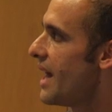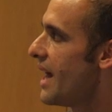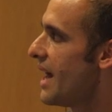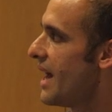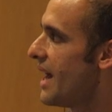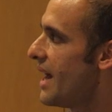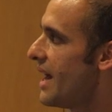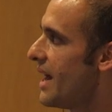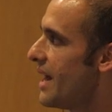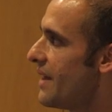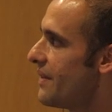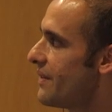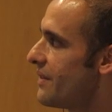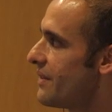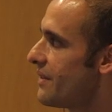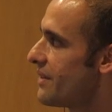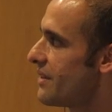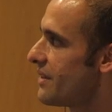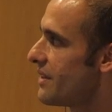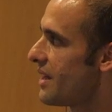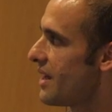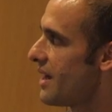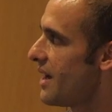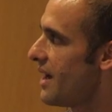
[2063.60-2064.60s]

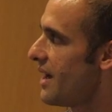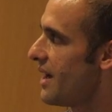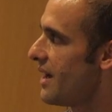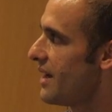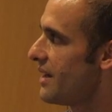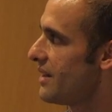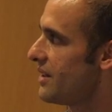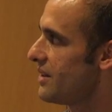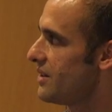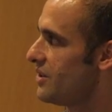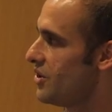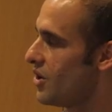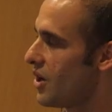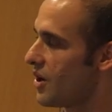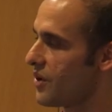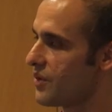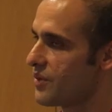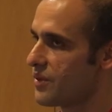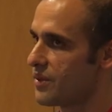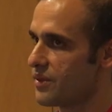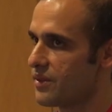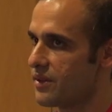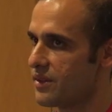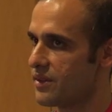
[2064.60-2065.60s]
And, you
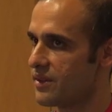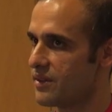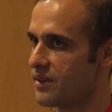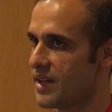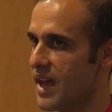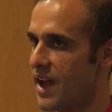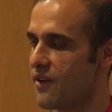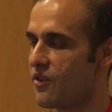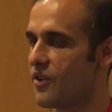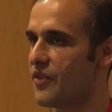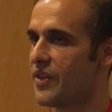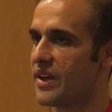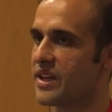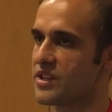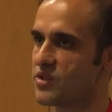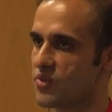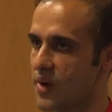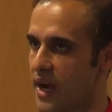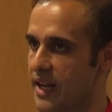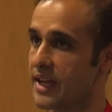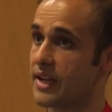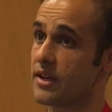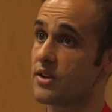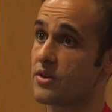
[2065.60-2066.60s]
know, everything is
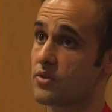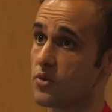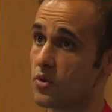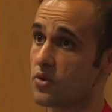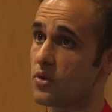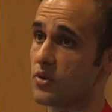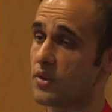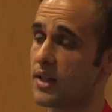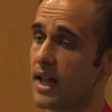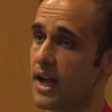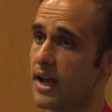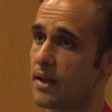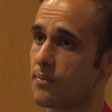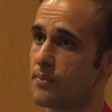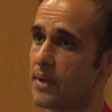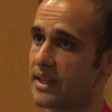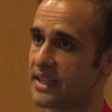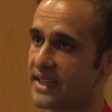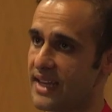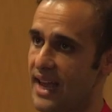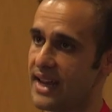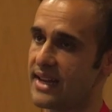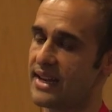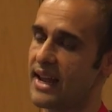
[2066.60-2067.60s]
running in Google Cloud,
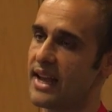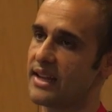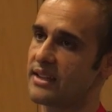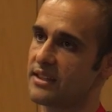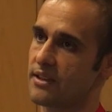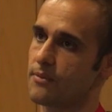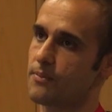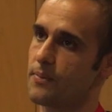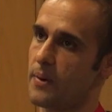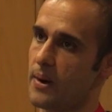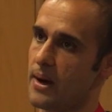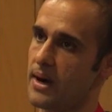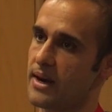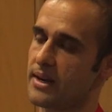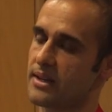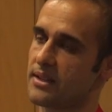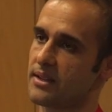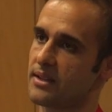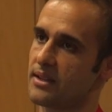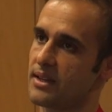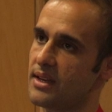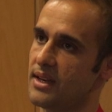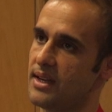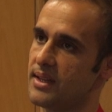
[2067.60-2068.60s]
but Knative
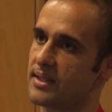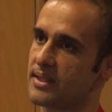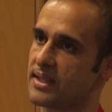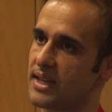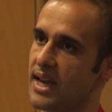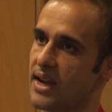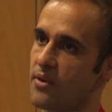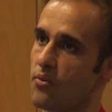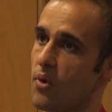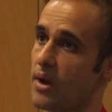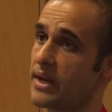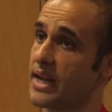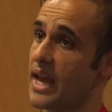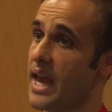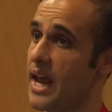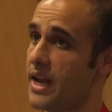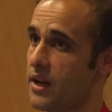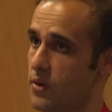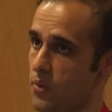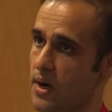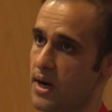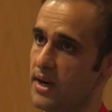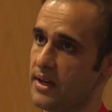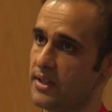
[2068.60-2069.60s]
part, it can run
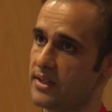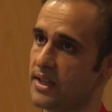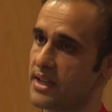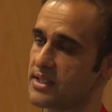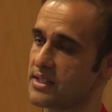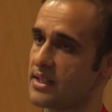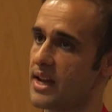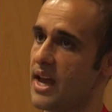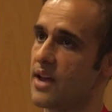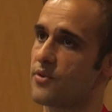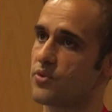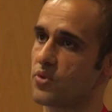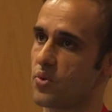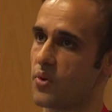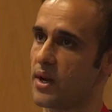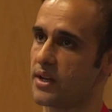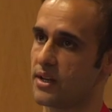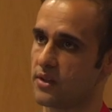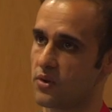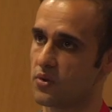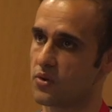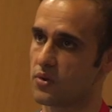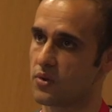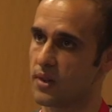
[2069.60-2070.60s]
anywhere. It doesn't have to run
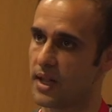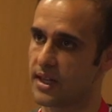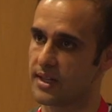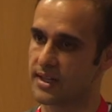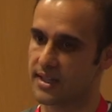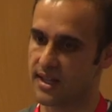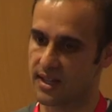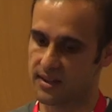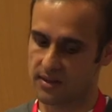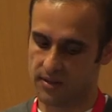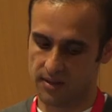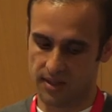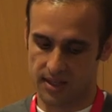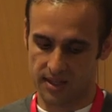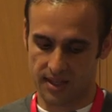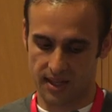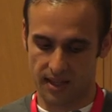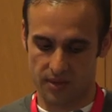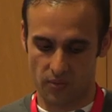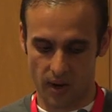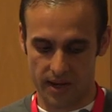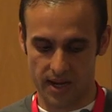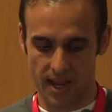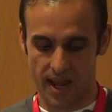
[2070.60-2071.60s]
in Google Cloud. It
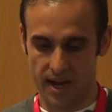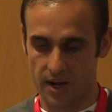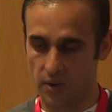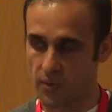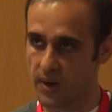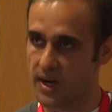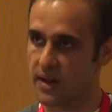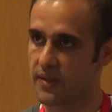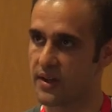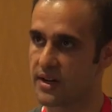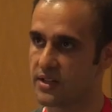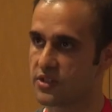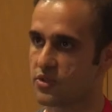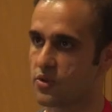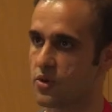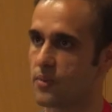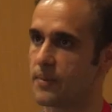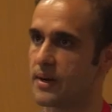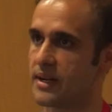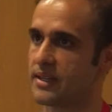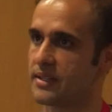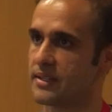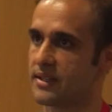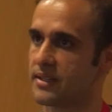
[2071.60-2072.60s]
can run anywhere there's
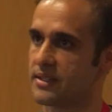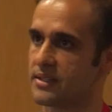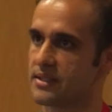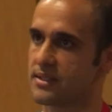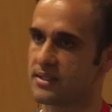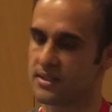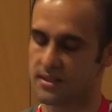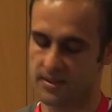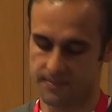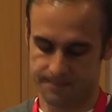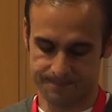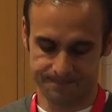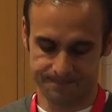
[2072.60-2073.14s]
Kubernetes.